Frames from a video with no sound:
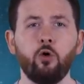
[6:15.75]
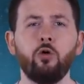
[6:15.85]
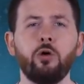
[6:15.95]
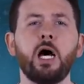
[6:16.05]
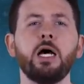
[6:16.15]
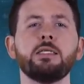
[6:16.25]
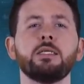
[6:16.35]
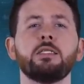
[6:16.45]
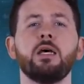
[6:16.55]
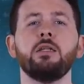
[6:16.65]
all eyes are
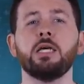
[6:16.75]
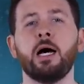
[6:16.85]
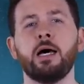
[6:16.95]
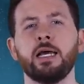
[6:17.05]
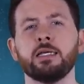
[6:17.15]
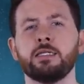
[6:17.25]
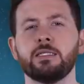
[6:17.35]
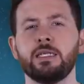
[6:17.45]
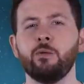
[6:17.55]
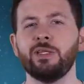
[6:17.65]
turned to Ajax to
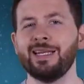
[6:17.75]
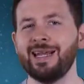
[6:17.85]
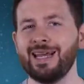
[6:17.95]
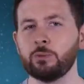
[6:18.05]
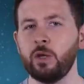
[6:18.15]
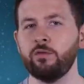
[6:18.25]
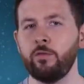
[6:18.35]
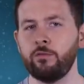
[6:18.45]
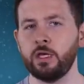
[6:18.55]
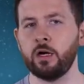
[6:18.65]
see what the next wave
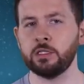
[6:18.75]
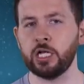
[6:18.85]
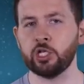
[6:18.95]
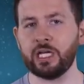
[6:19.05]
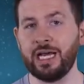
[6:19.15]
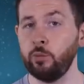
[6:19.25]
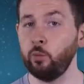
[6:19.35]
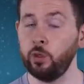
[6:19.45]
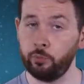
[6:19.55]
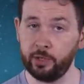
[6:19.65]
of young Dutch talent
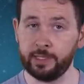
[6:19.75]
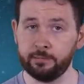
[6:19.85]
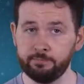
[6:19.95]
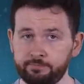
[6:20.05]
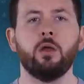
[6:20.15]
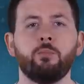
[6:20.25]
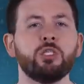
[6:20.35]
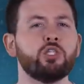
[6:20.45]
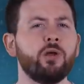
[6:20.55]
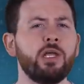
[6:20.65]
will bring.
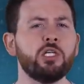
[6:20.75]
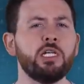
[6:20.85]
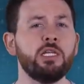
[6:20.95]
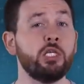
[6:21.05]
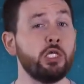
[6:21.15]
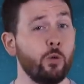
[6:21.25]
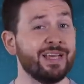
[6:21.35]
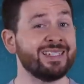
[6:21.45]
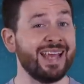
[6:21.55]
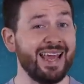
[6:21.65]
But strangely, the
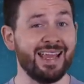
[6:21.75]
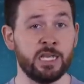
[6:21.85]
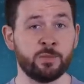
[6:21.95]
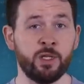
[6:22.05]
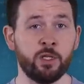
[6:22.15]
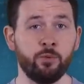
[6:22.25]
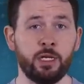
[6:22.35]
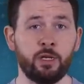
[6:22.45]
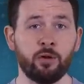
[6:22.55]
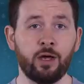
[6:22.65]
USA has been the
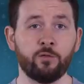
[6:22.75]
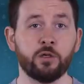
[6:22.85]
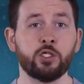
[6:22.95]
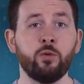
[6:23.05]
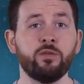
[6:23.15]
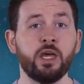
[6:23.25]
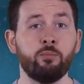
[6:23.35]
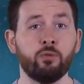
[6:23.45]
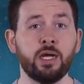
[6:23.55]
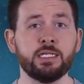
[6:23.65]
breeding ground for 2 of their
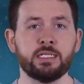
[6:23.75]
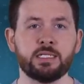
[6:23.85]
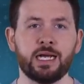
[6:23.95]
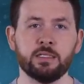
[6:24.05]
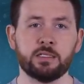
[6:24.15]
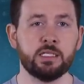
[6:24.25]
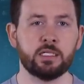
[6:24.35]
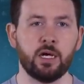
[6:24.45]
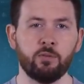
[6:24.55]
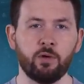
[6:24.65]
brightest talents this
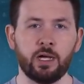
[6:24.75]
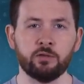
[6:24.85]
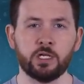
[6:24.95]
time round,